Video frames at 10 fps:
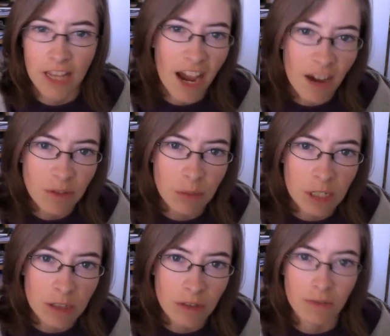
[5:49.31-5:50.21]
have to be
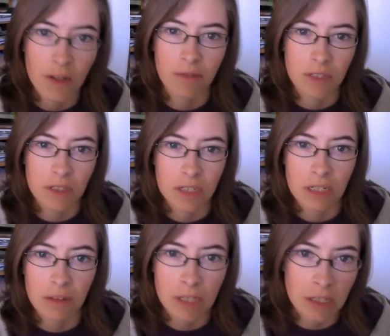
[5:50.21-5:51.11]
to survive in the city
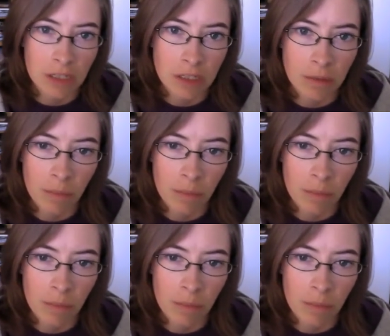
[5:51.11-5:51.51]
like they do.